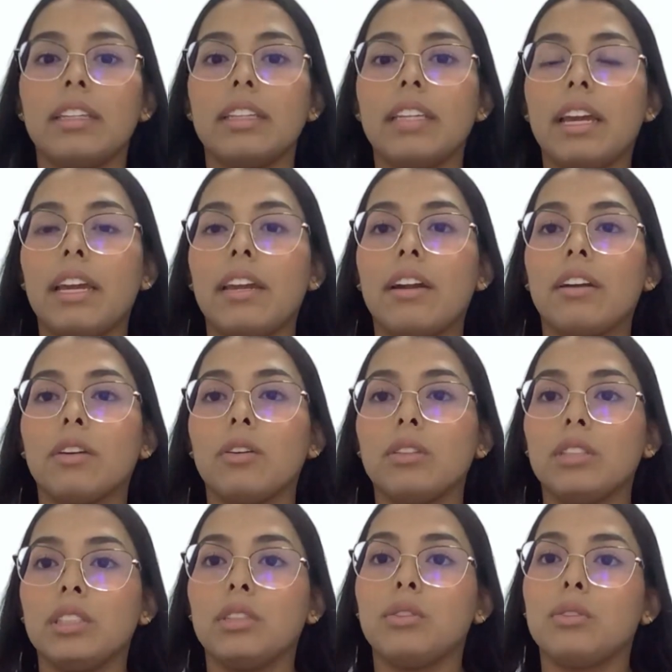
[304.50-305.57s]
they are
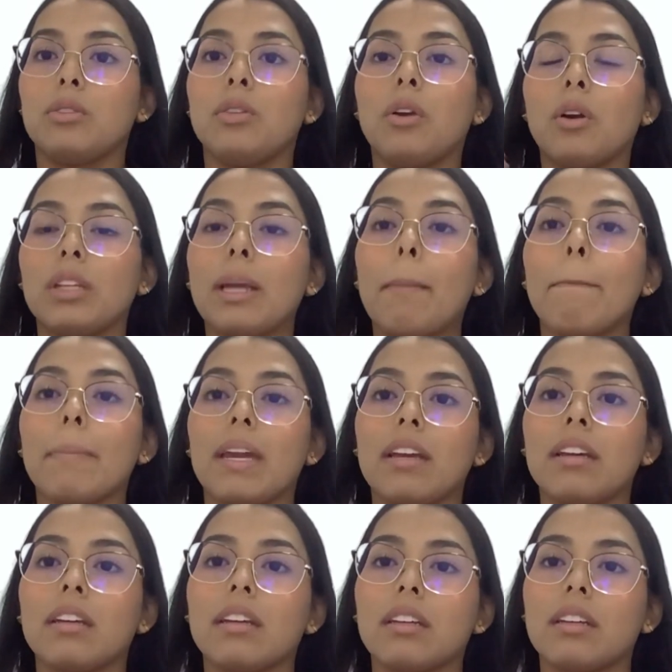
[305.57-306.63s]
gonna
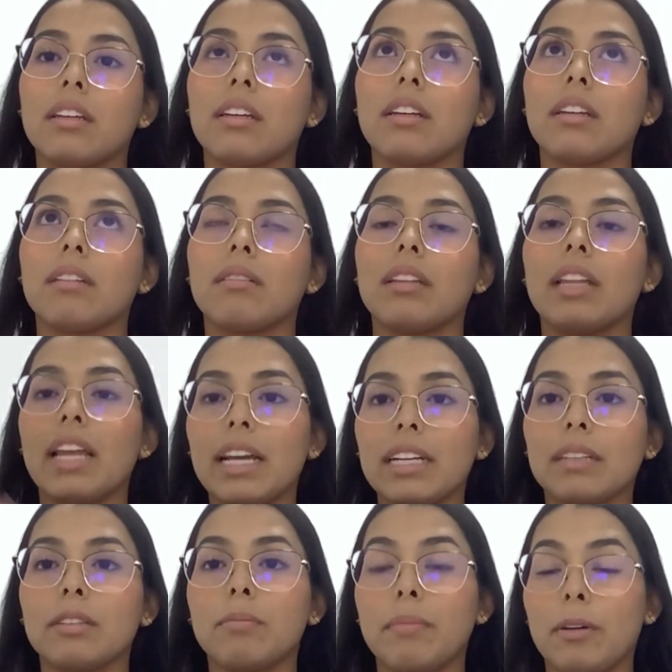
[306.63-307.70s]
make
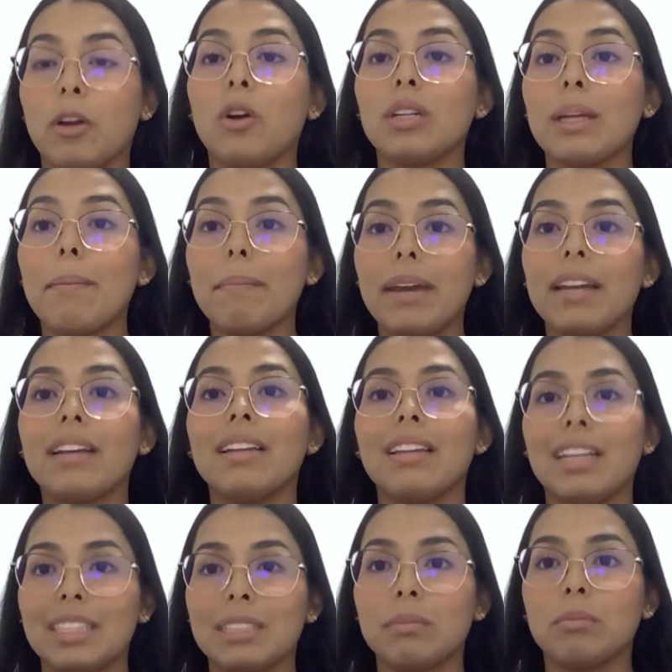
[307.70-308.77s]
gonna make
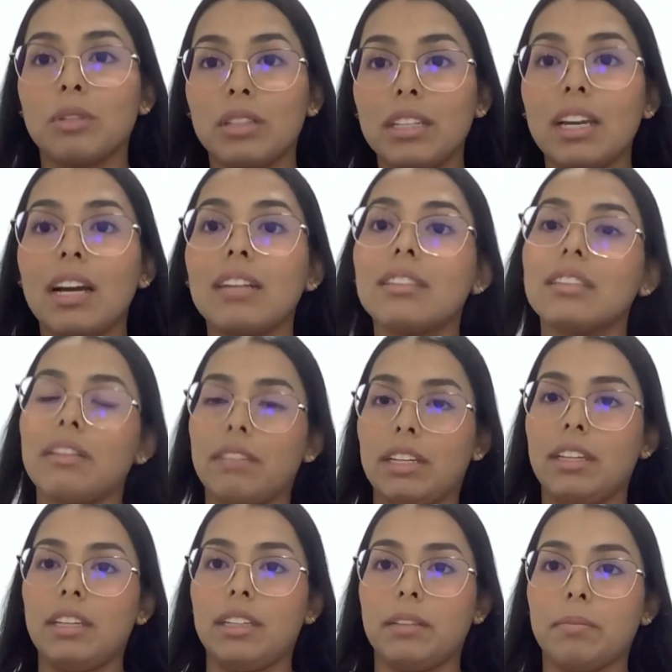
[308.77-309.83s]
less money at the
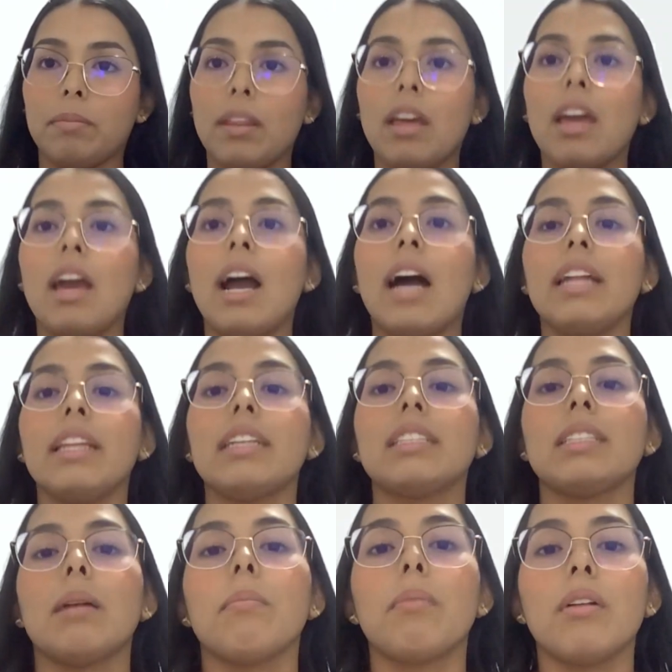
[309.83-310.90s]
beginning. An
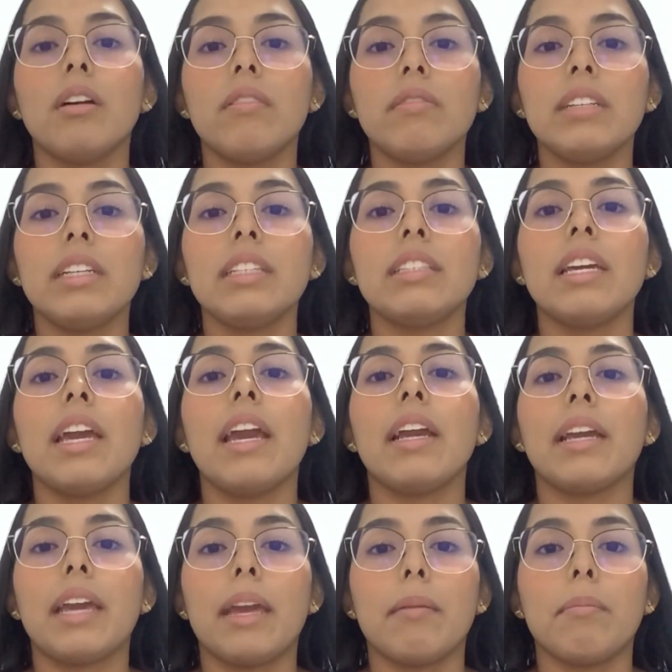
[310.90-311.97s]
example of this
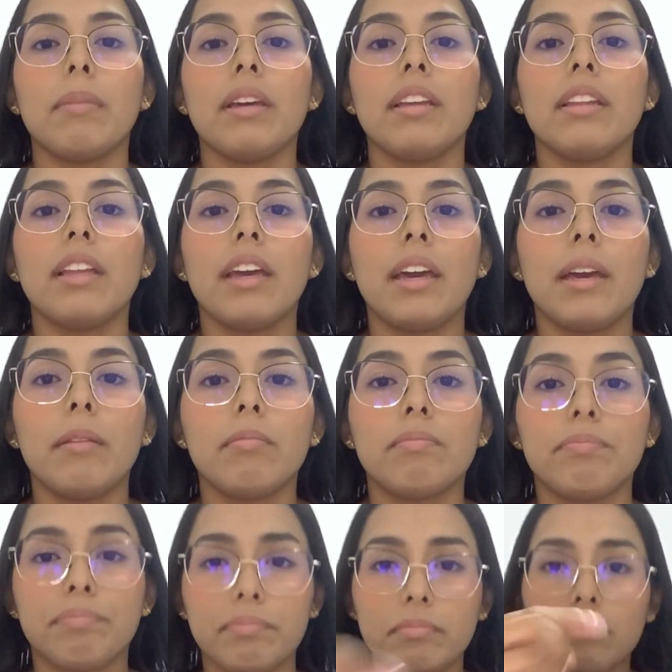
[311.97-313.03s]
can be the
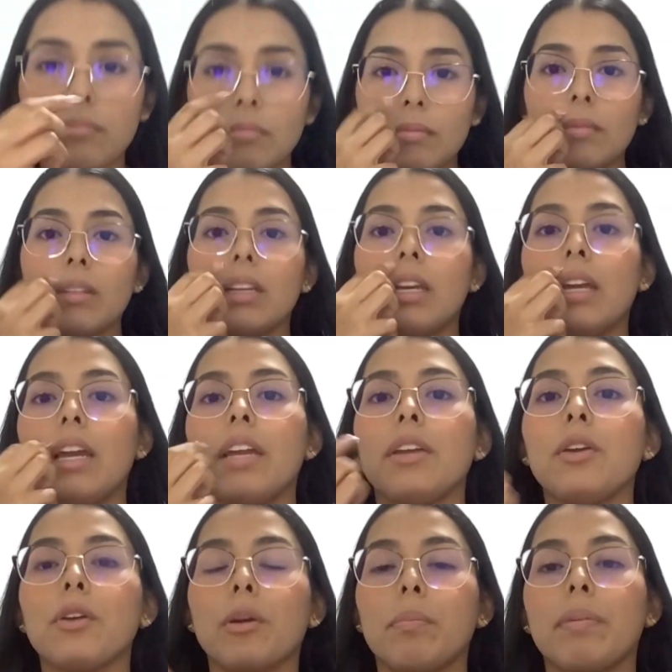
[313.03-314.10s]

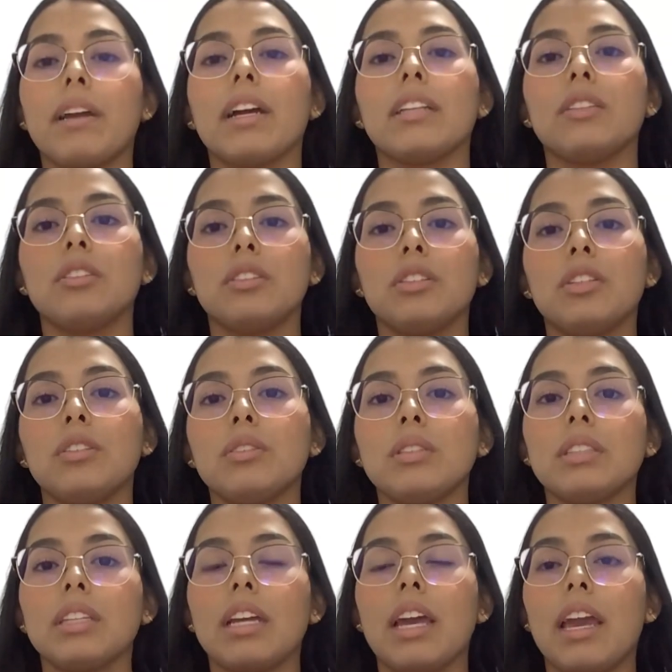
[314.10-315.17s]
European
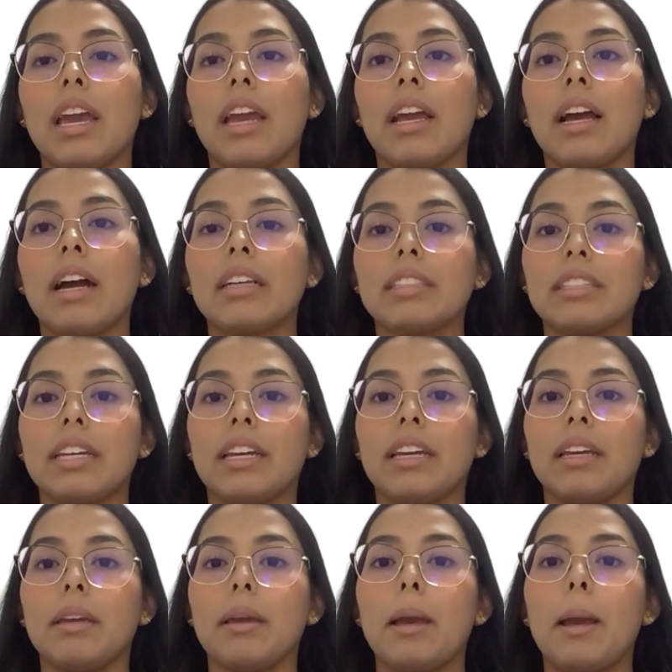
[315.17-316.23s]
Unions, as they